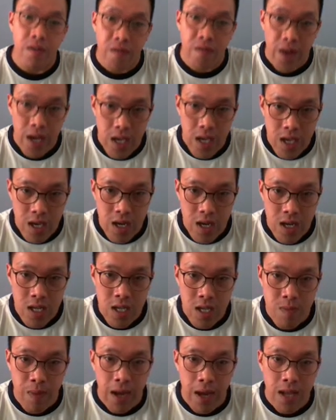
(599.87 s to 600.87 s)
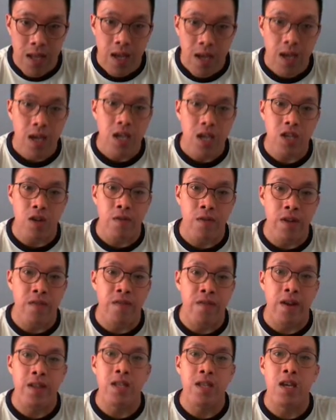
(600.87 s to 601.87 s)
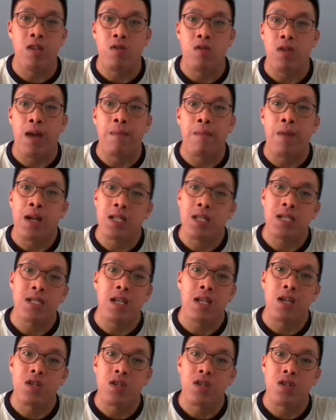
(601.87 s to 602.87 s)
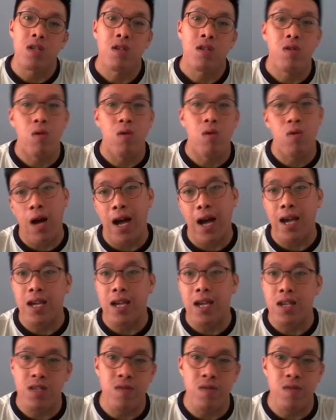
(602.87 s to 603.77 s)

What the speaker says: In fact, here this part it's already very near to the MRT station. So I